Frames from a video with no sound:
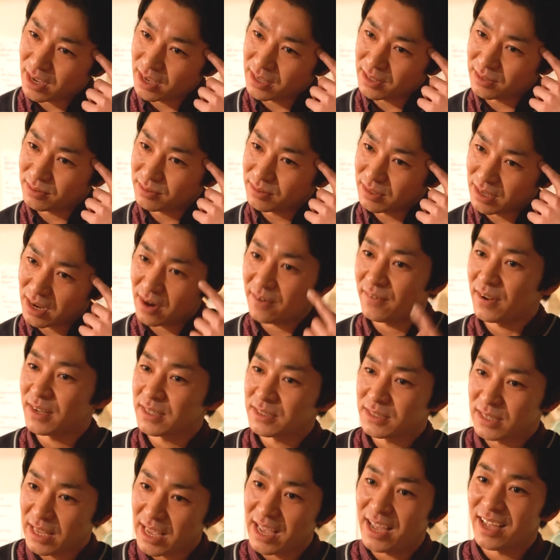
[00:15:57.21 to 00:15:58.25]
I
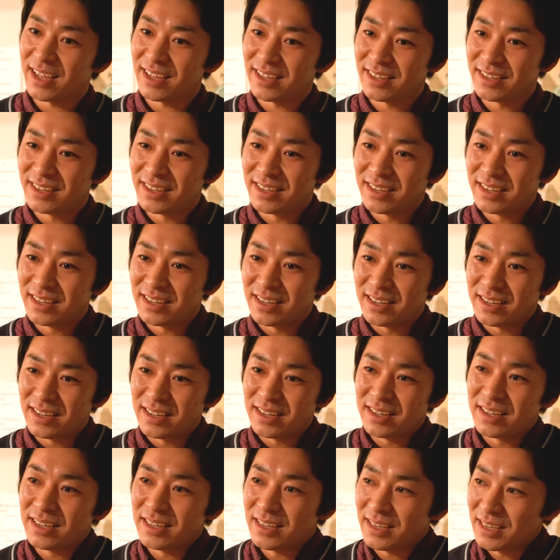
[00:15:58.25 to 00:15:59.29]
realized, yeah,
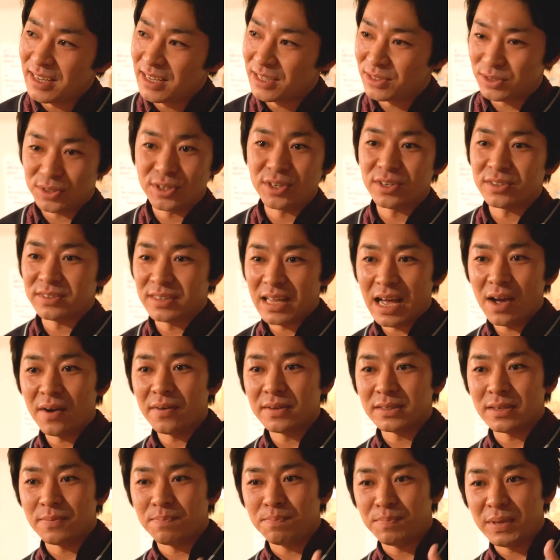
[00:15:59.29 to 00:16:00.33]
it's good. Now
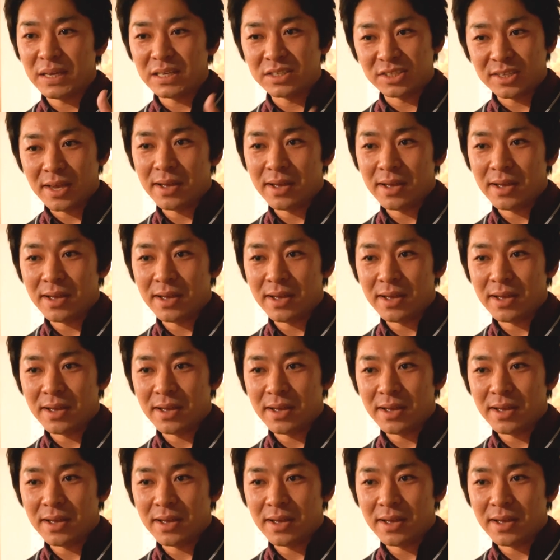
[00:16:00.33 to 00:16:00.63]
is a big